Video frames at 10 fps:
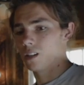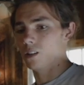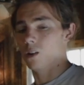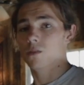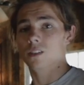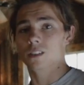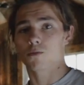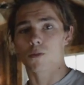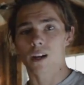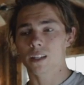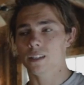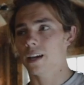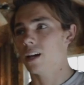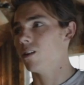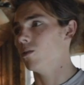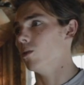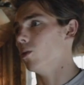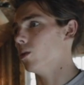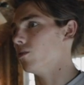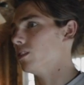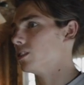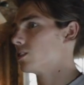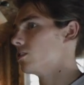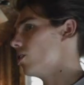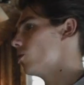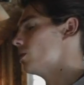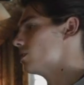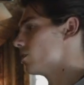you know, if it's raining out or if it's snowing